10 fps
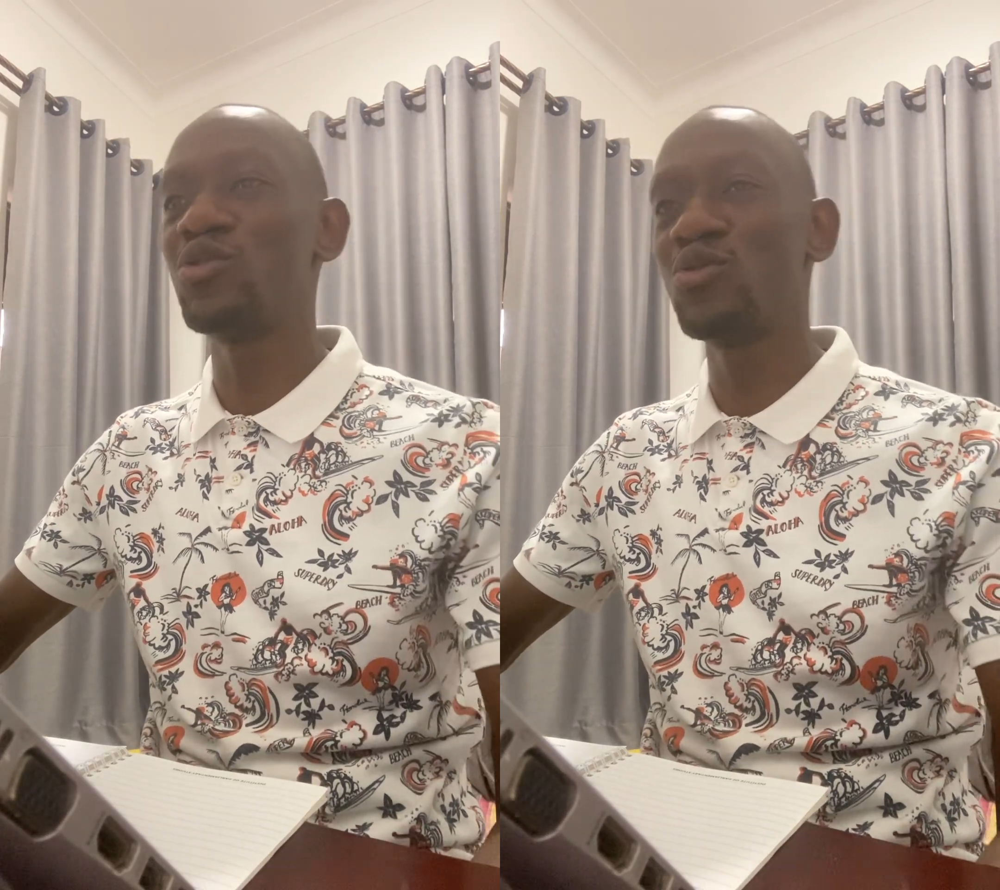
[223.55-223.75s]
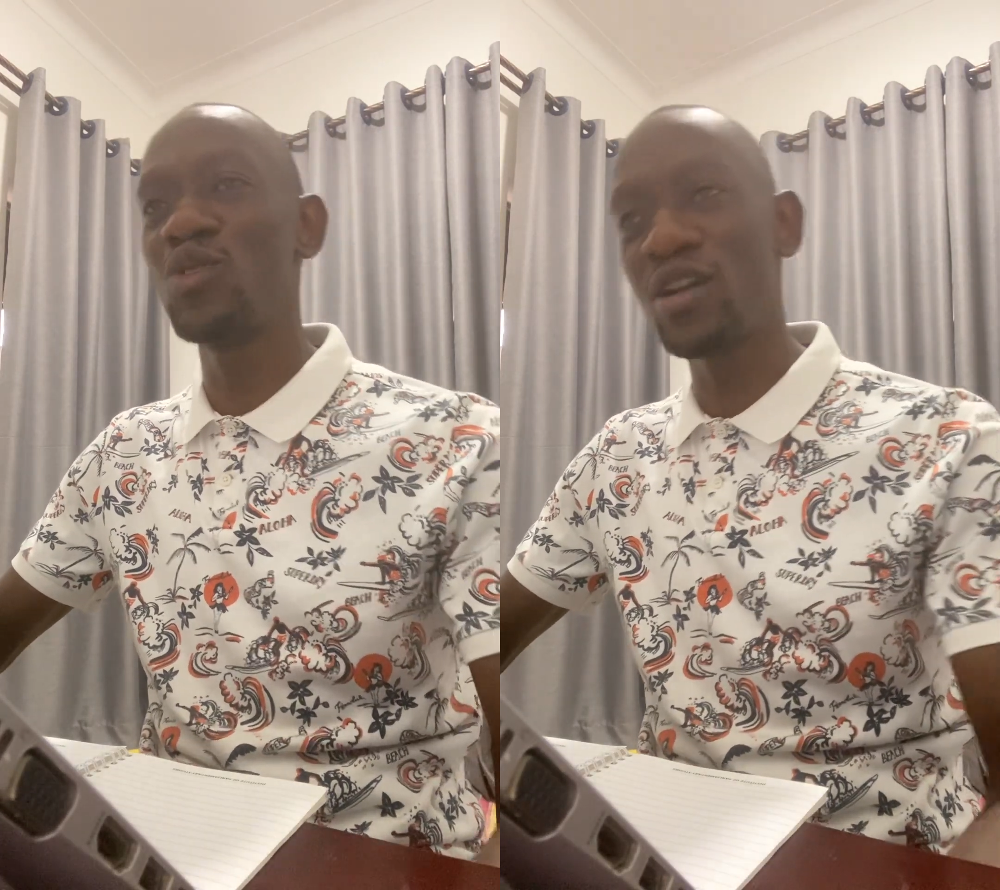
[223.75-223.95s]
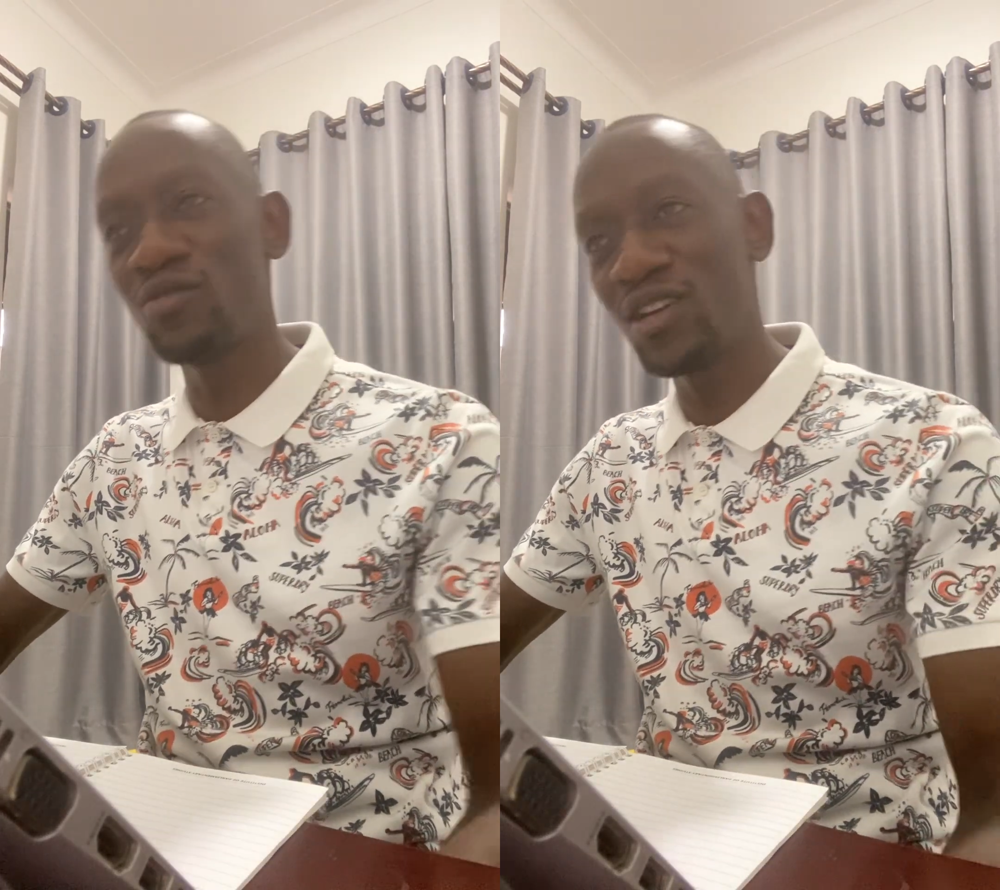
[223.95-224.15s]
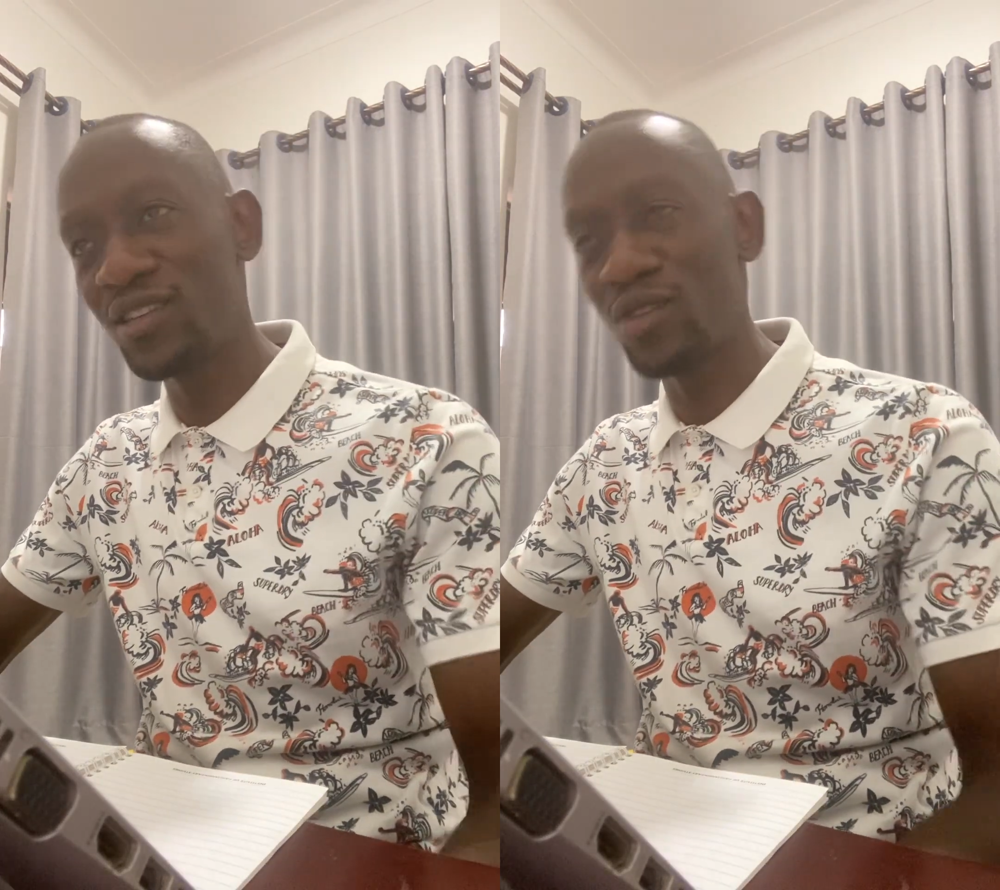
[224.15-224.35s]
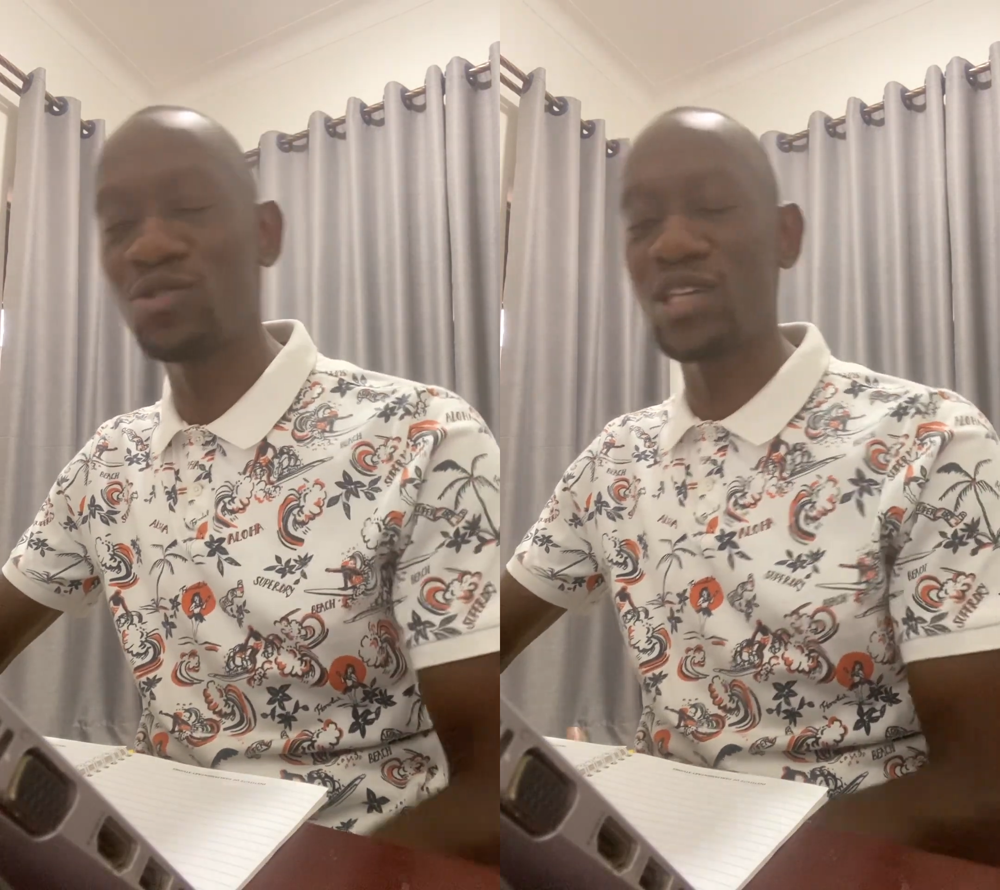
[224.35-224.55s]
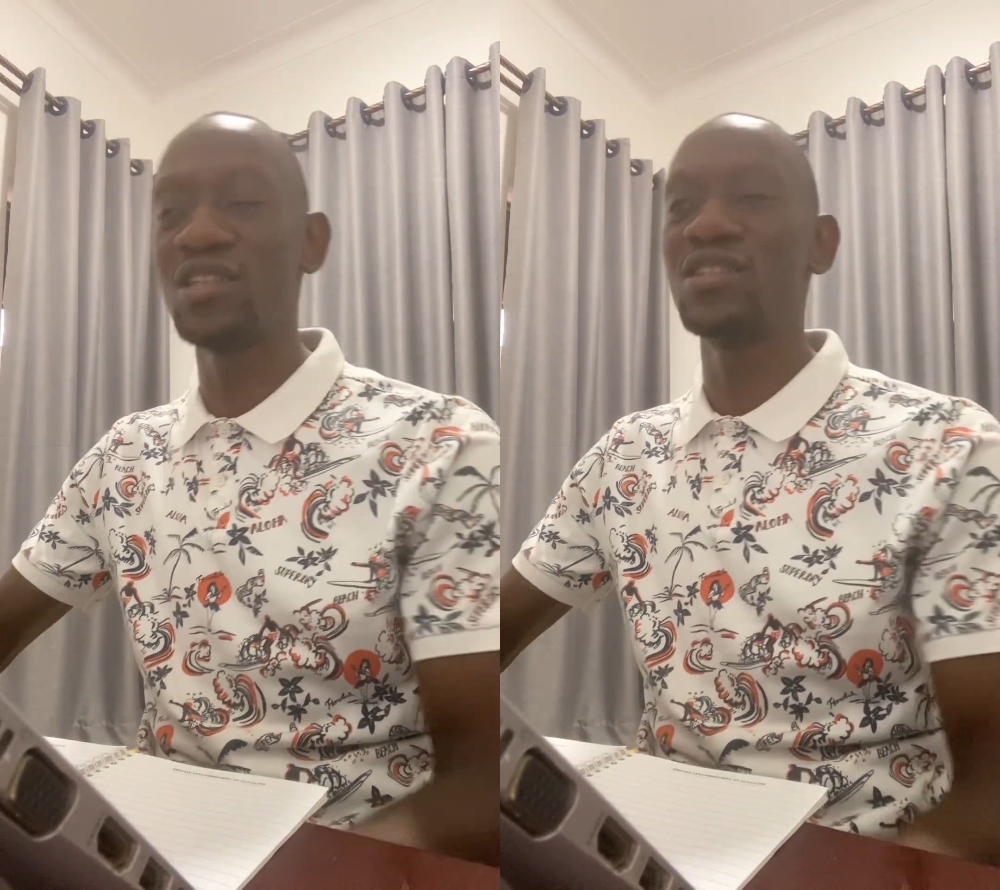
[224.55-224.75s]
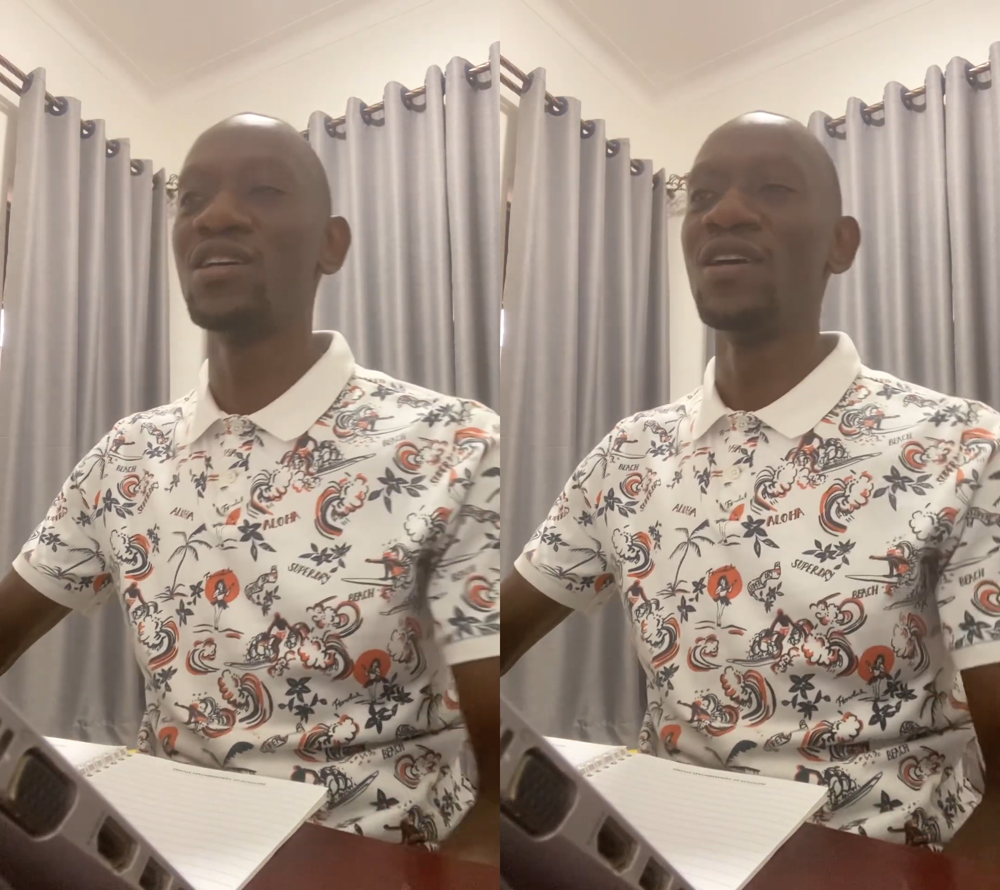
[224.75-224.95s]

200,000.